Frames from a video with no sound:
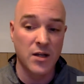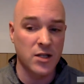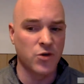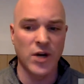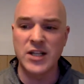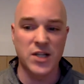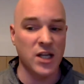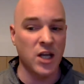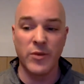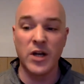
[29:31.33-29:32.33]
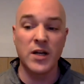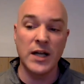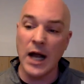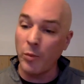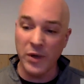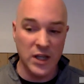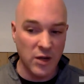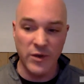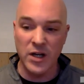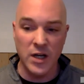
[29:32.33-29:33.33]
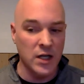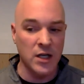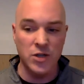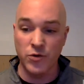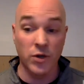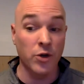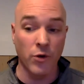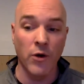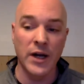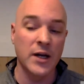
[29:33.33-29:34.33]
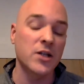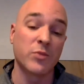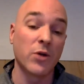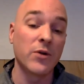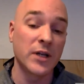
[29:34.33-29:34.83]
It's great to see the community helping the community, and it's really growing and exploding.